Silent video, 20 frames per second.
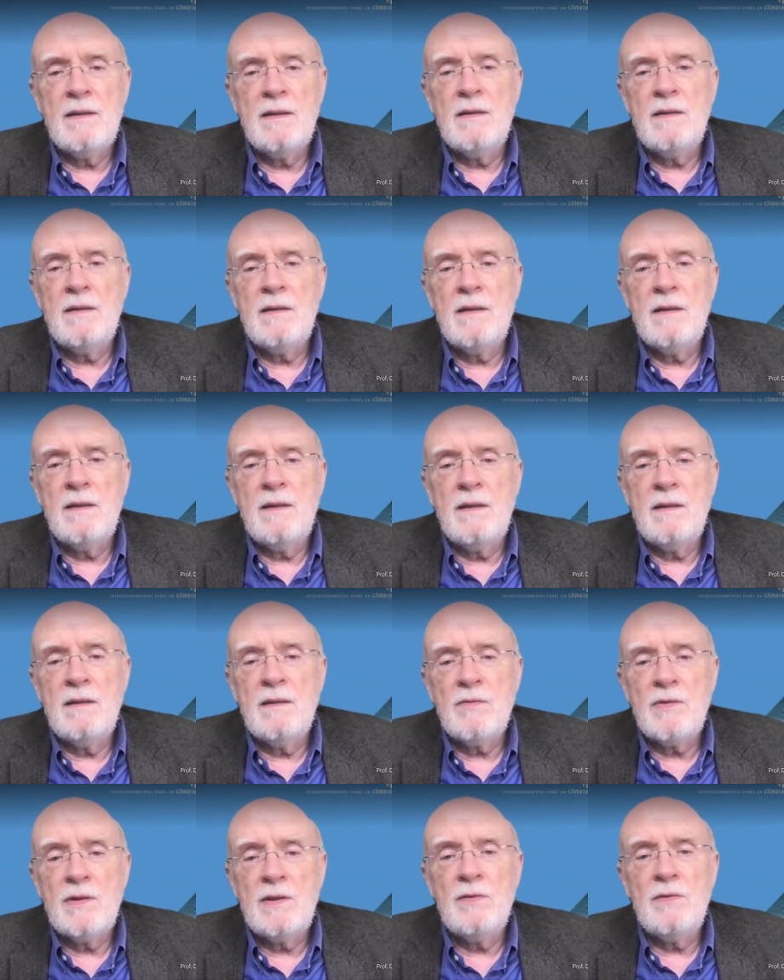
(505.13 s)
in,
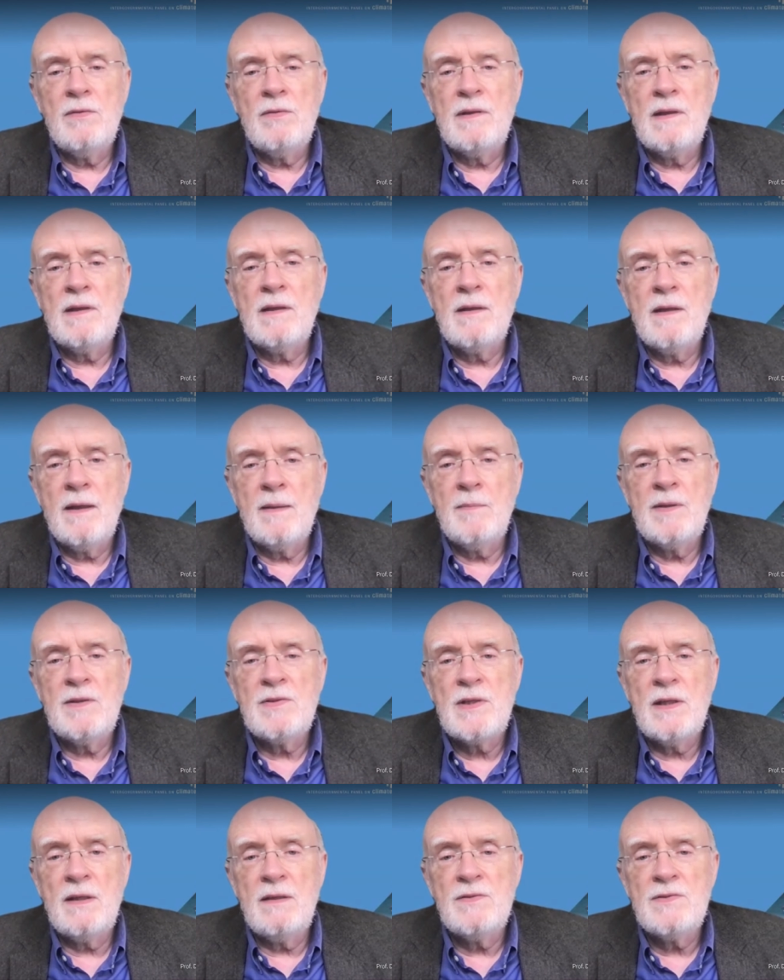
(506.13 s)
in reducing climate
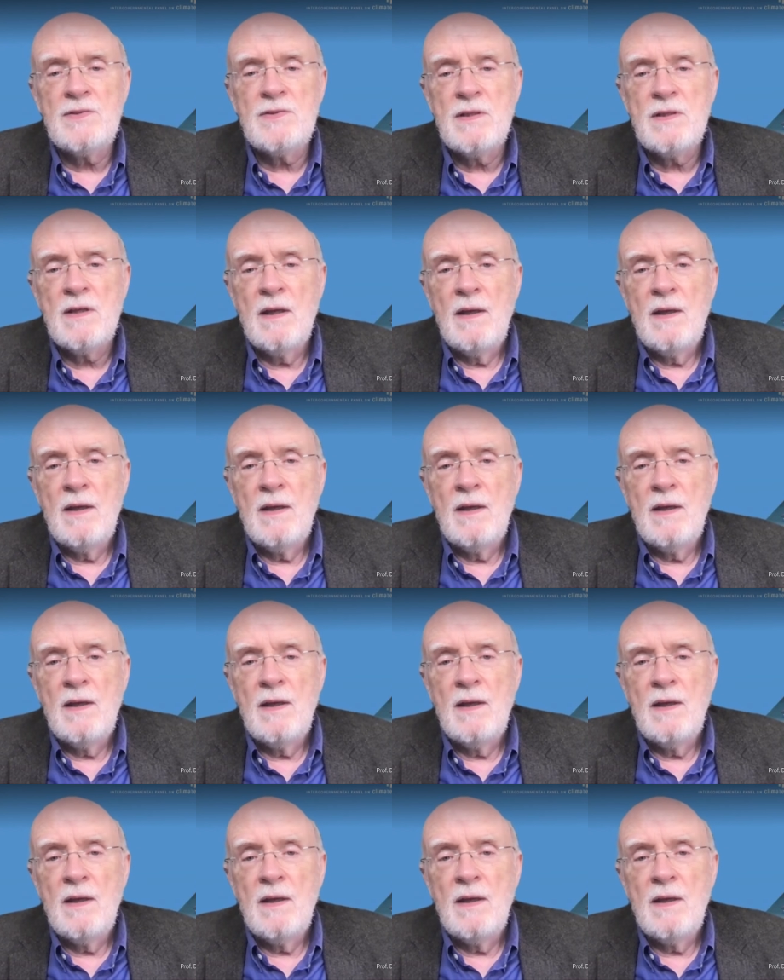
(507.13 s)
change